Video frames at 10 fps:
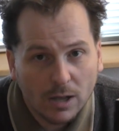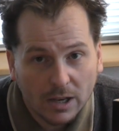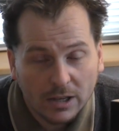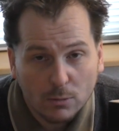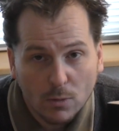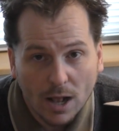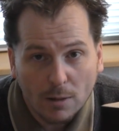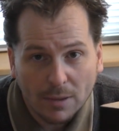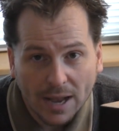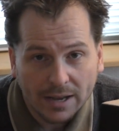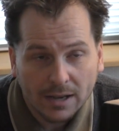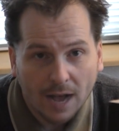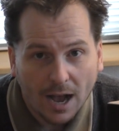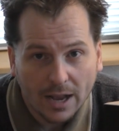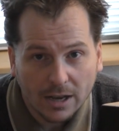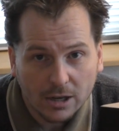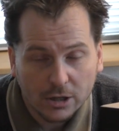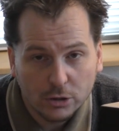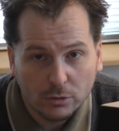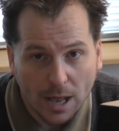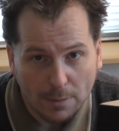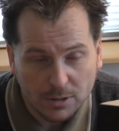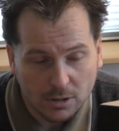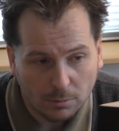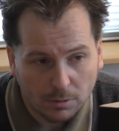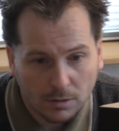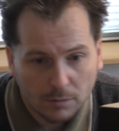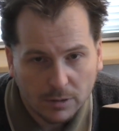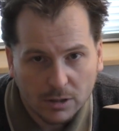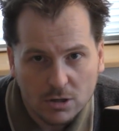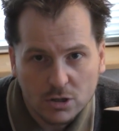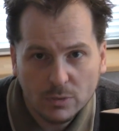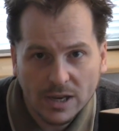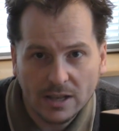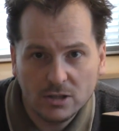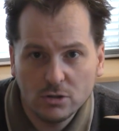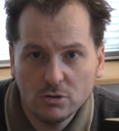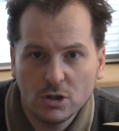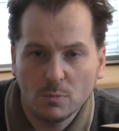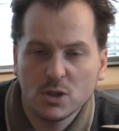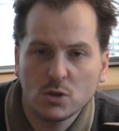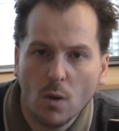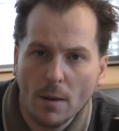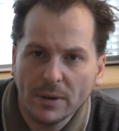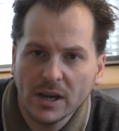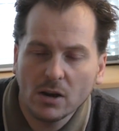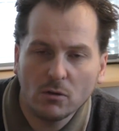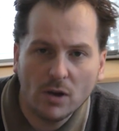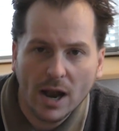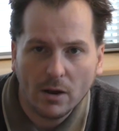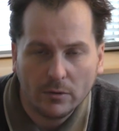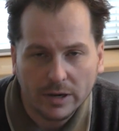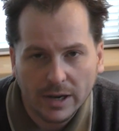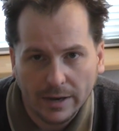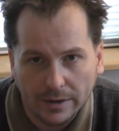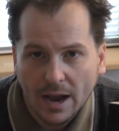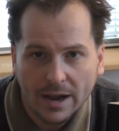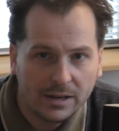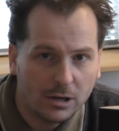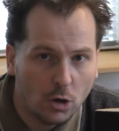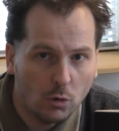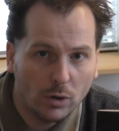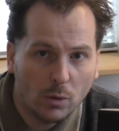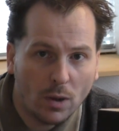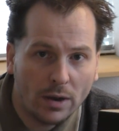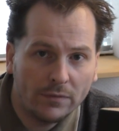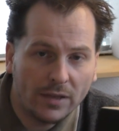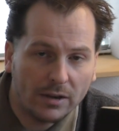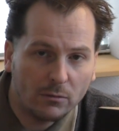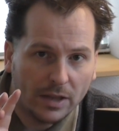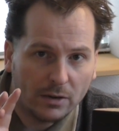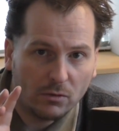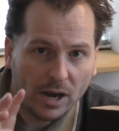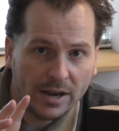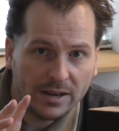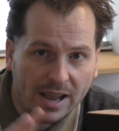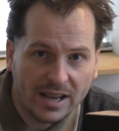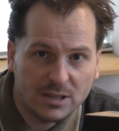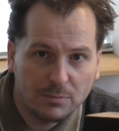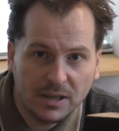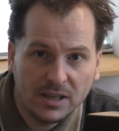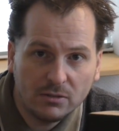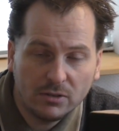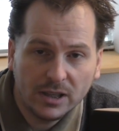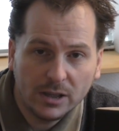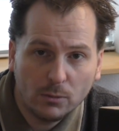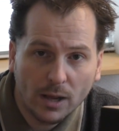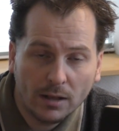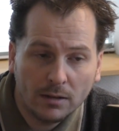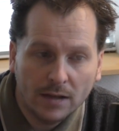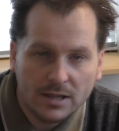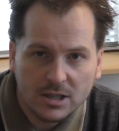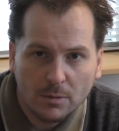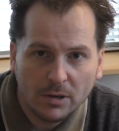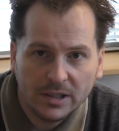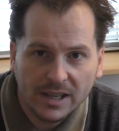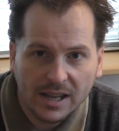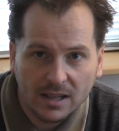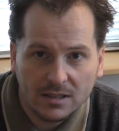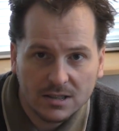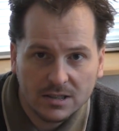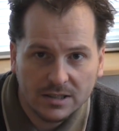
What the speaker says: A little while back I got a new laptop because we had to do some swapping around, and had an older one that ran XP really well, and somebody else